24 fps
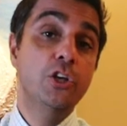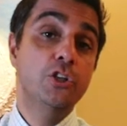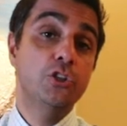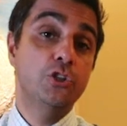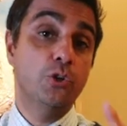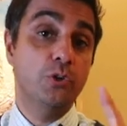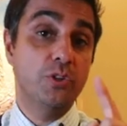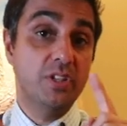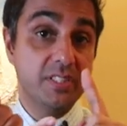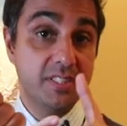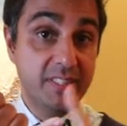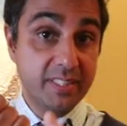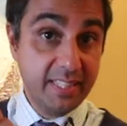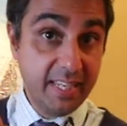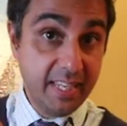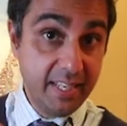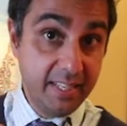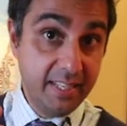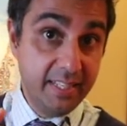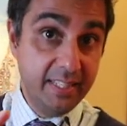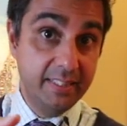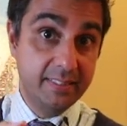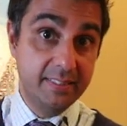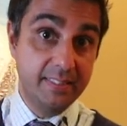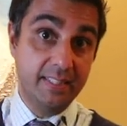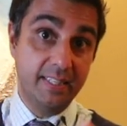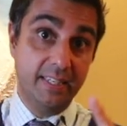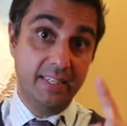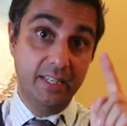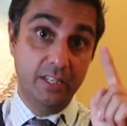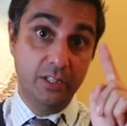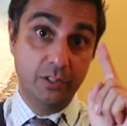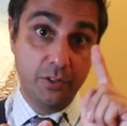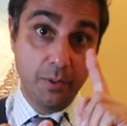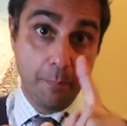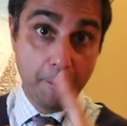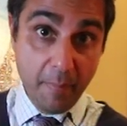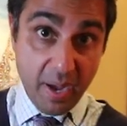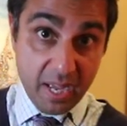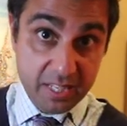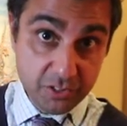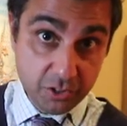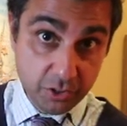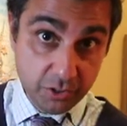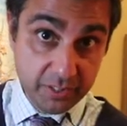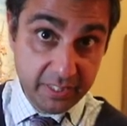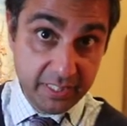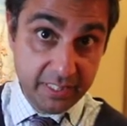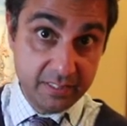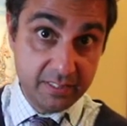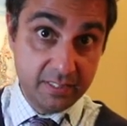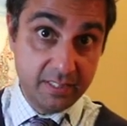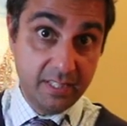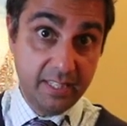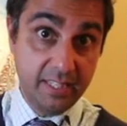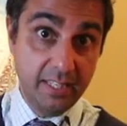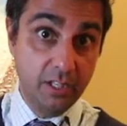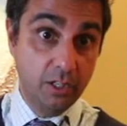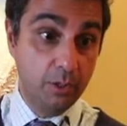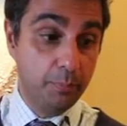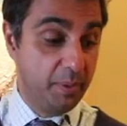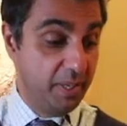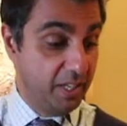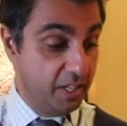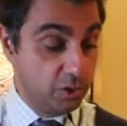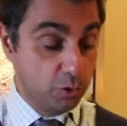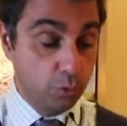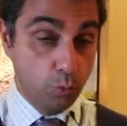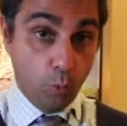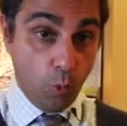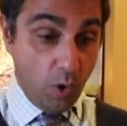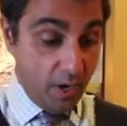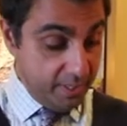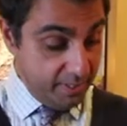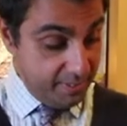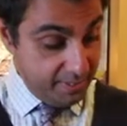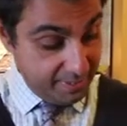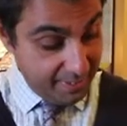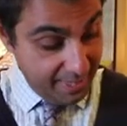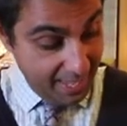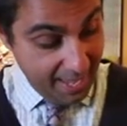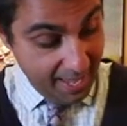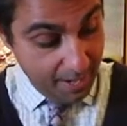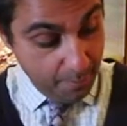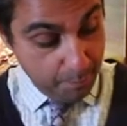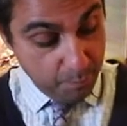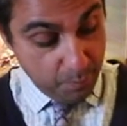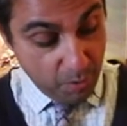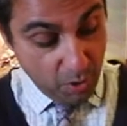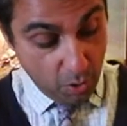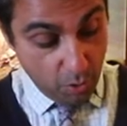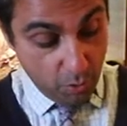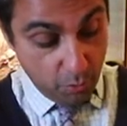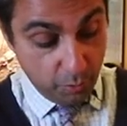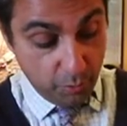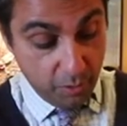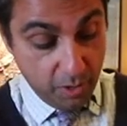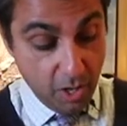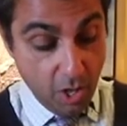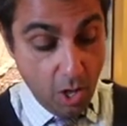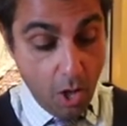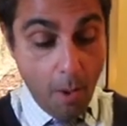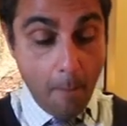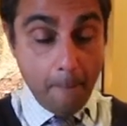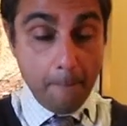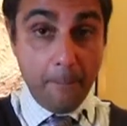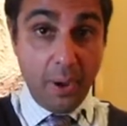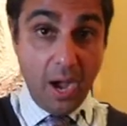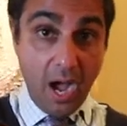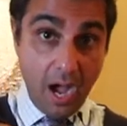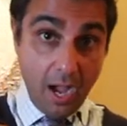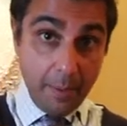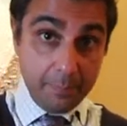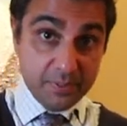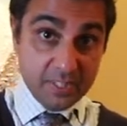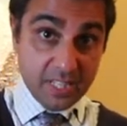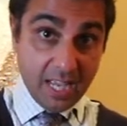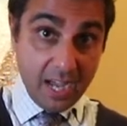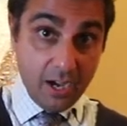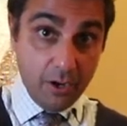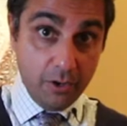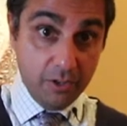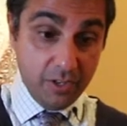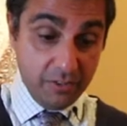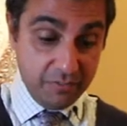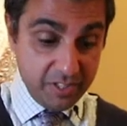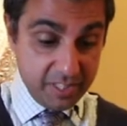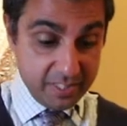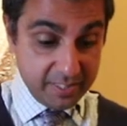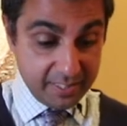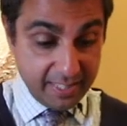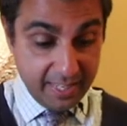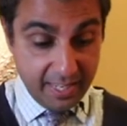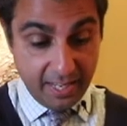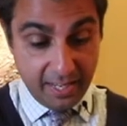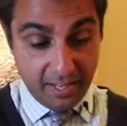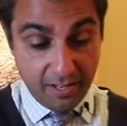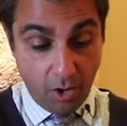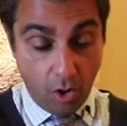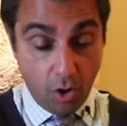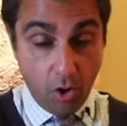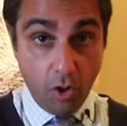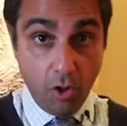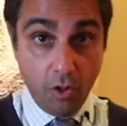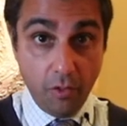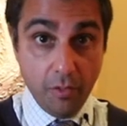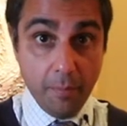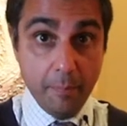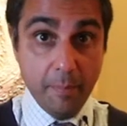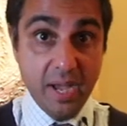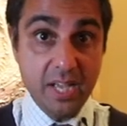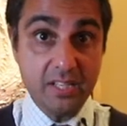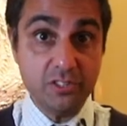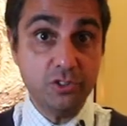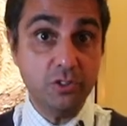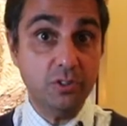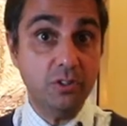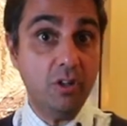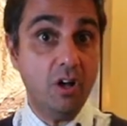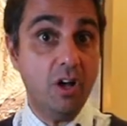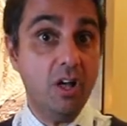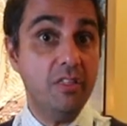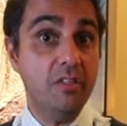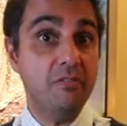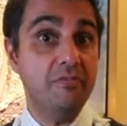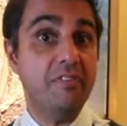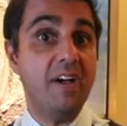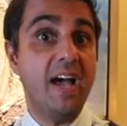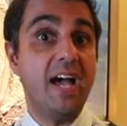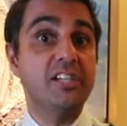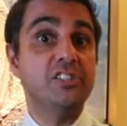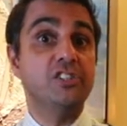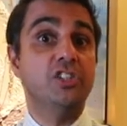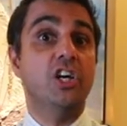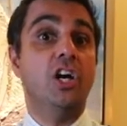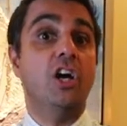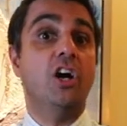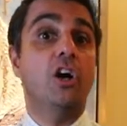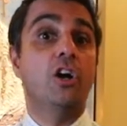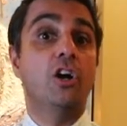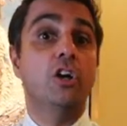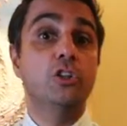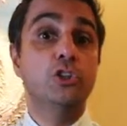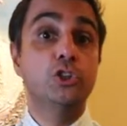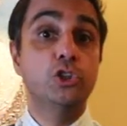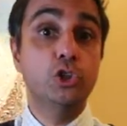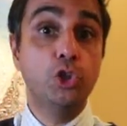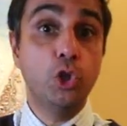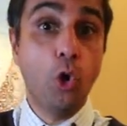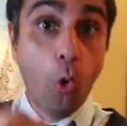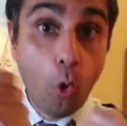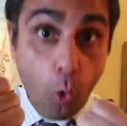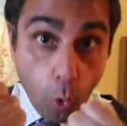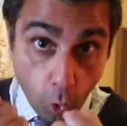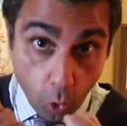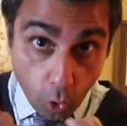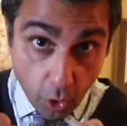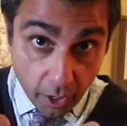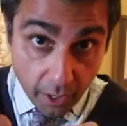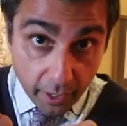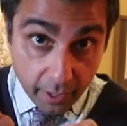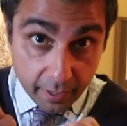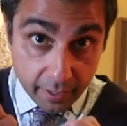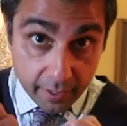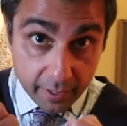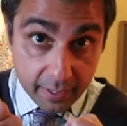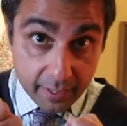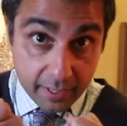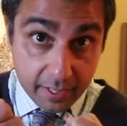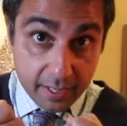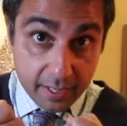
So the skin needs to heal, the muscle needs to heal, because once that bone pops out of the skin, all the muscle, all the fascia are torn